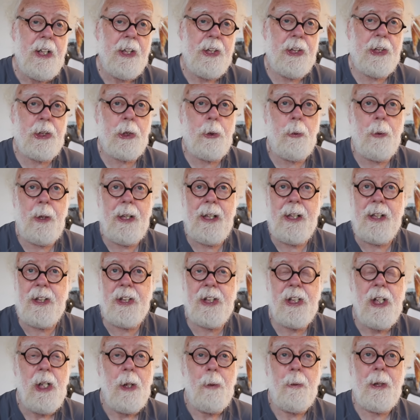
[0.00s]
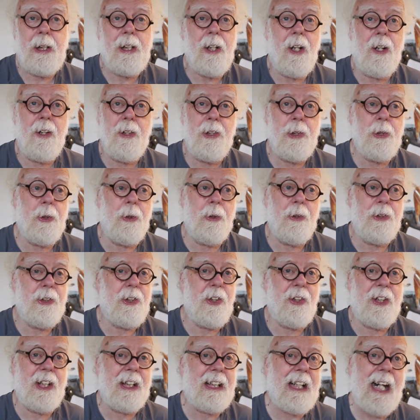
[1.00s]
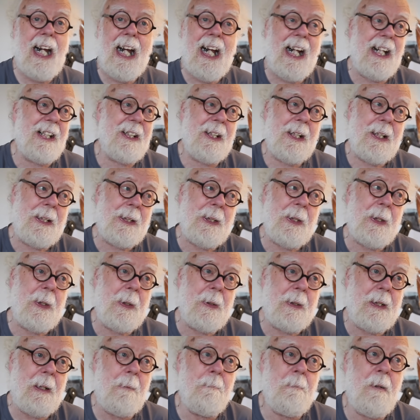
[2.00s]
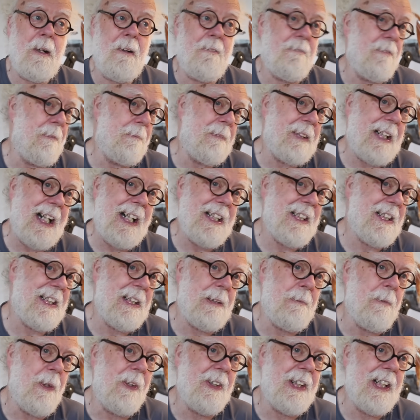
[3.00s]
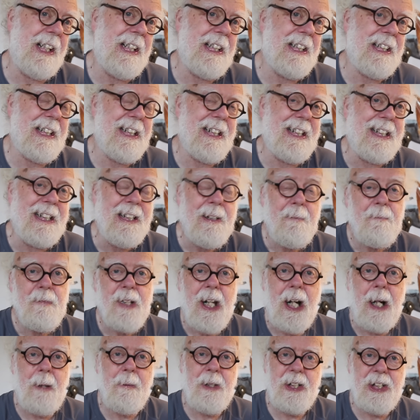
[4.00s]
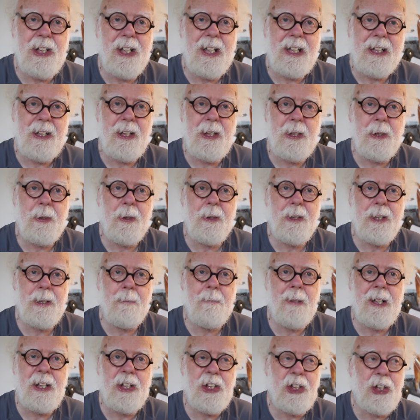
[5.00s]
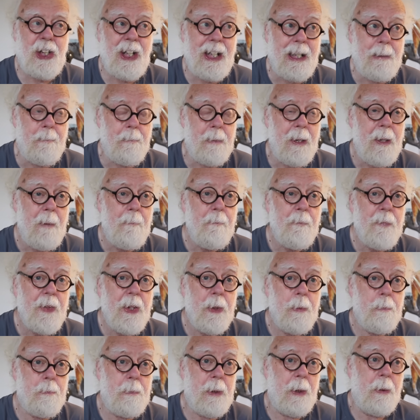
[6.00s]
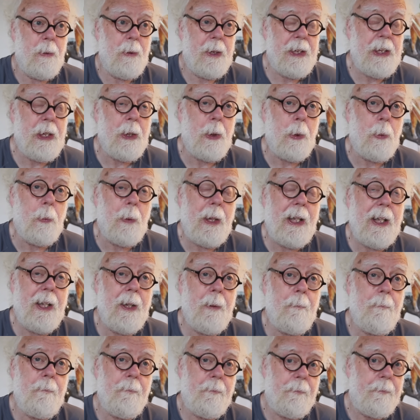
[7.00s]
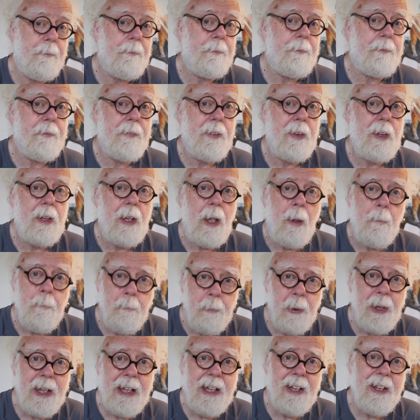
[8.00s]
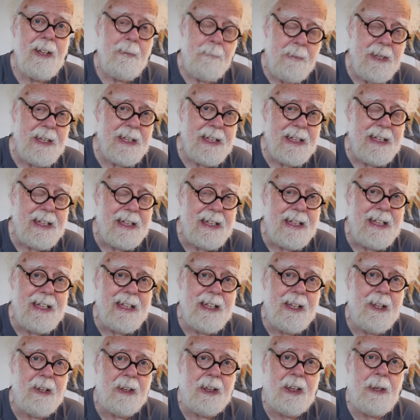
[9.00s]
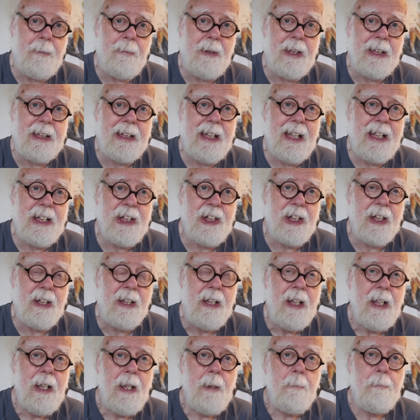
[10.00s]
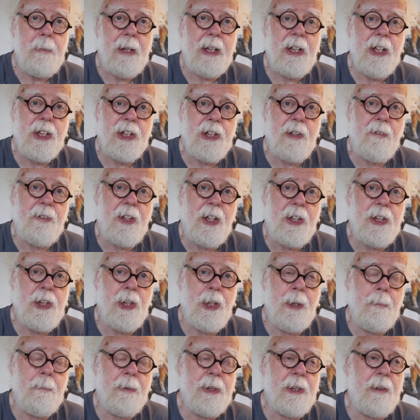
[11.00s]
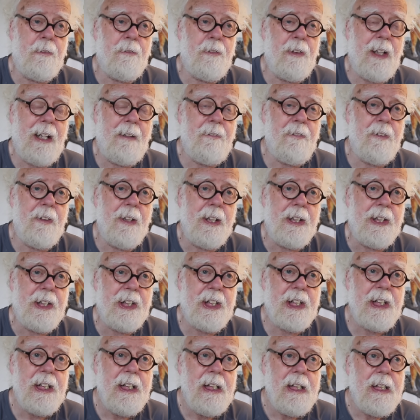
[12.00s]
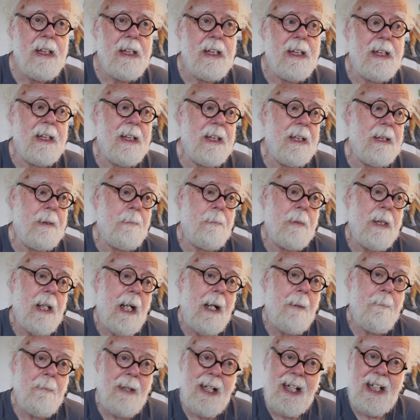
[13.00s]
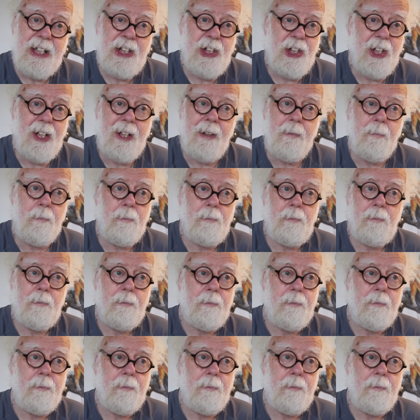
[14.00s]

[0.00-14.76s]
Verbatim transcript: squids. We can't talk to the cat, the dog, apart from guessing what they say. I wish I could talk to my sheep. But, you know, we're pretty limited in our communication because of the terms of reference. Um, imagine